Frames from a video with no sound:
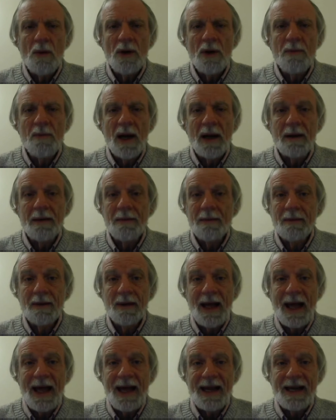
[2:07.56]
with my
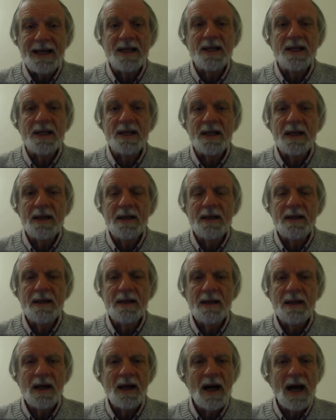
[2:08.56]
legs,
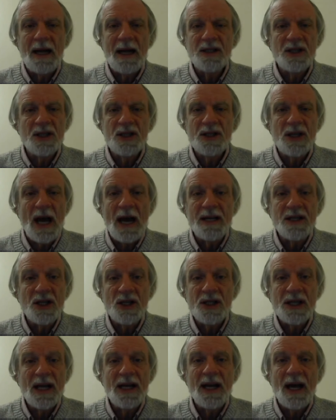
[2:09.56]
and uh, I just I
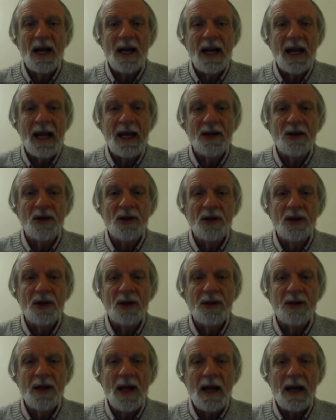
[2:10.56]
just cannot handle
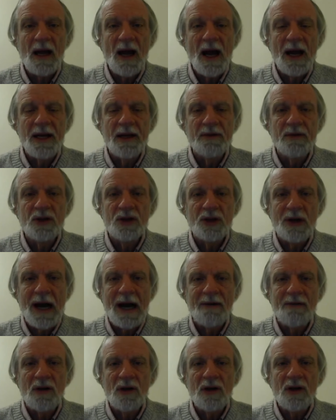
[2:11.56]
that kind of
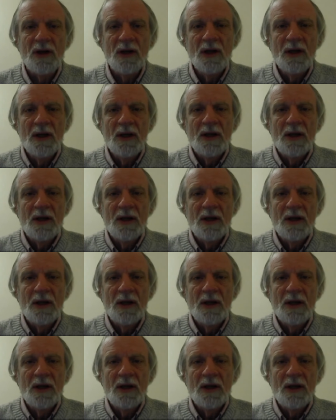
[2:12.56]
travel